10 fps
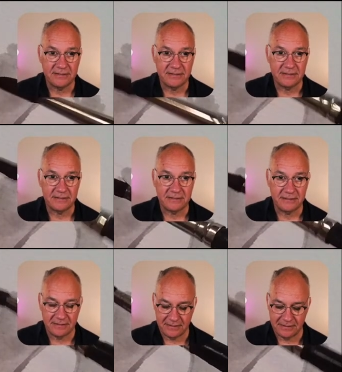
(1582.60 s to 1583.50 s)

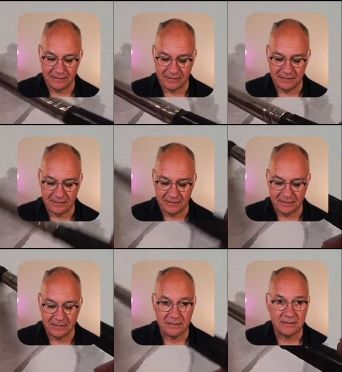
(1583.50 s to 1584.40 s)

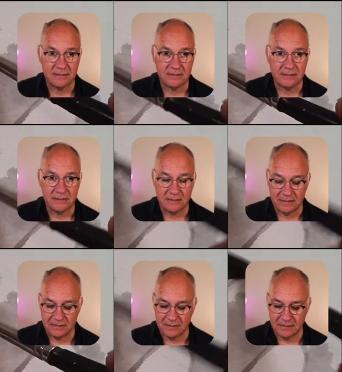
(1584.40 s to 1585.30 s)

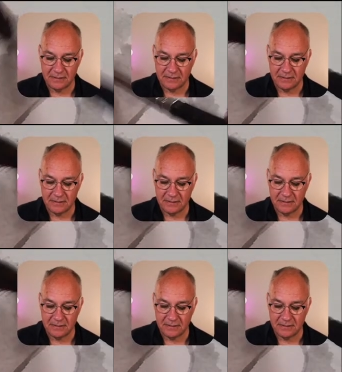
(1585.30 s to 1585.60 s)
(no one is talking)